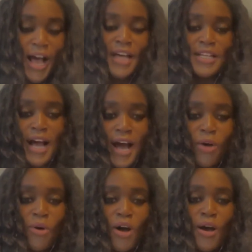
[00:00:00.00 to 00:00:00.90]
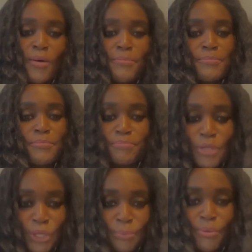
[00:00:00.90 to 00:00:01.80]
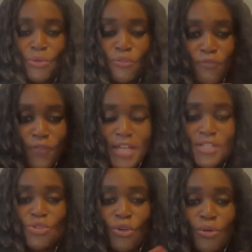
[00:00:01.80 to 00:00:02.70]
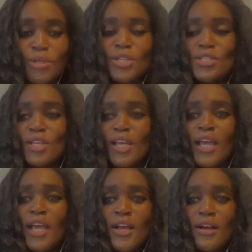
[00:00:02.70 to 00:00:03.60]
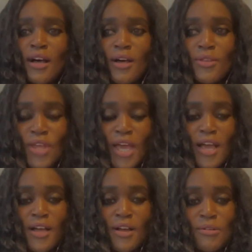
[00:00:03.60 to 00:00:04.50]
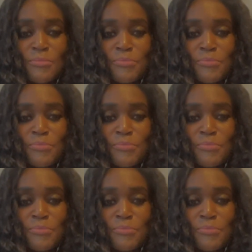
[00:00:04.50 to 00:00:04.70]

And how are people, your friends, your community, they're,